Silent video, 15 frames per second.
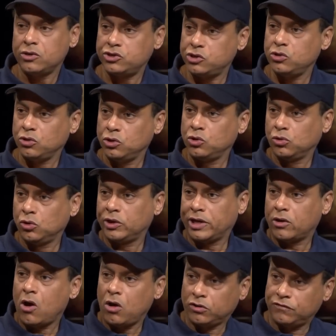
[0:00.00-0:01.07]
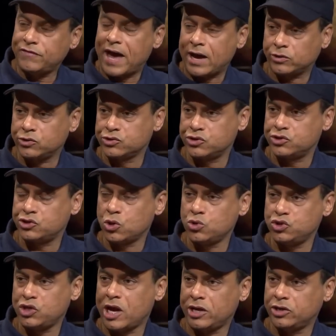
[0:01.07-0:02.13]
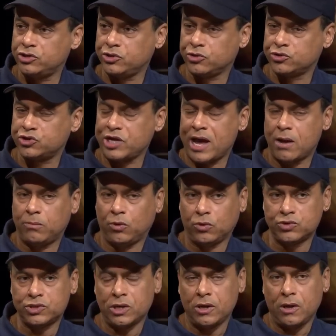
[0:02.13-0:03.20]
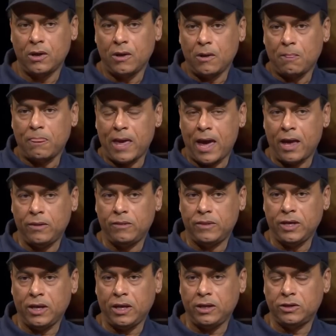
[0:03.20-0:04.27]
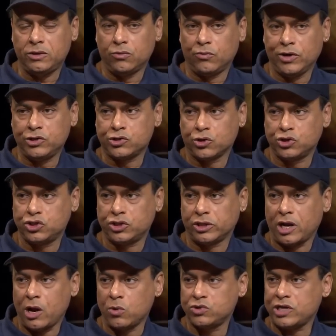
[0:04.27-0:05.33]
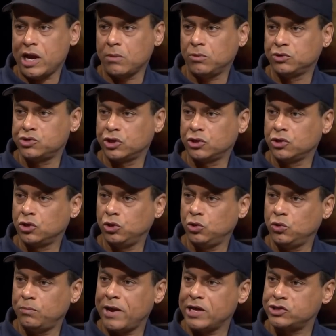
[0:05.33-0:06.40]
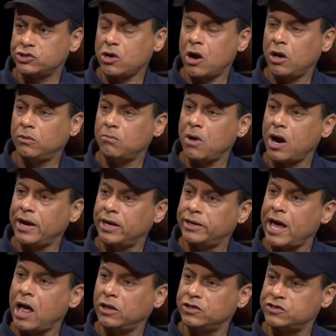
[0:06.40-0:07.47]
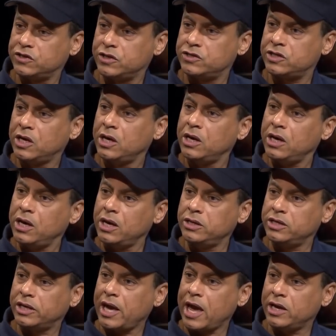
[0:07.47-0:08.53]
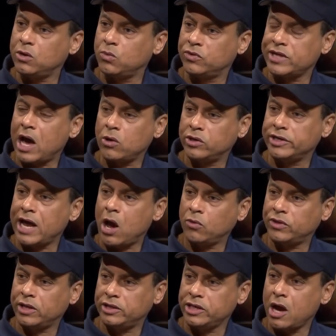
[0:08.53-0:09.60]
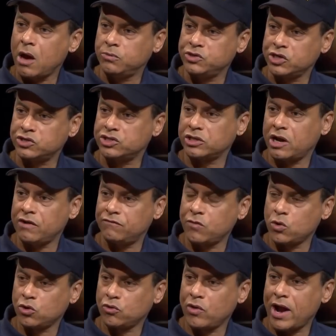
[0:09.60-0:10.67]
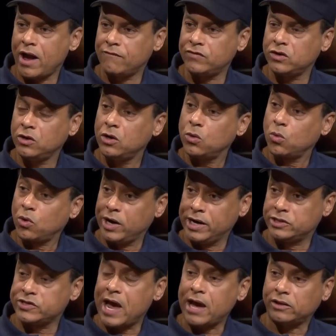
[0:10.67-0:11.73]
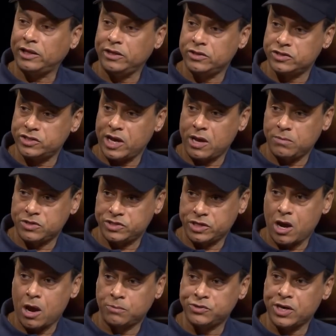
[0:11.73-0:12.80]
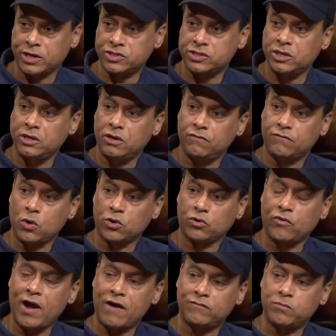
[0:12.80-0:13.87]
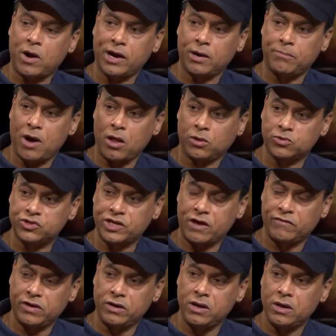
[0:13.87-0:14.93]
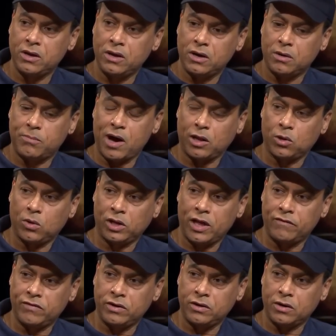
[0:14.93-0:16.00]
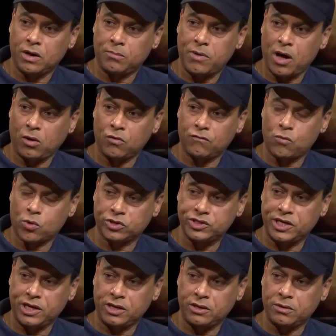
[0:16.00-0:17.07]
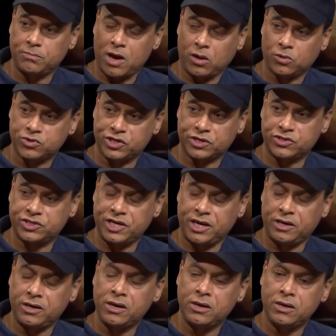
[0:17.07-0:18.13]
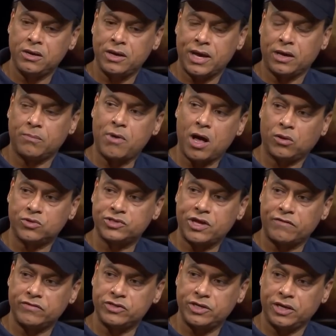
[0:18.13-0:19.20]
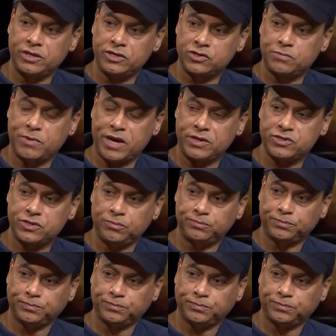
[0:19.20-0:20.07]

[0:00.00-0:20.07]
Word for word: So you, you look at all the factors associated to your samples, and the research that I was able to conclude based on my analysis indicated without a doubt that the objects that I photographed were exactly the same as the objects photographed by Apollo seven, Apollo eleven, Apollo fourteen, Apollo sixteen, and Apollo seventeen in space.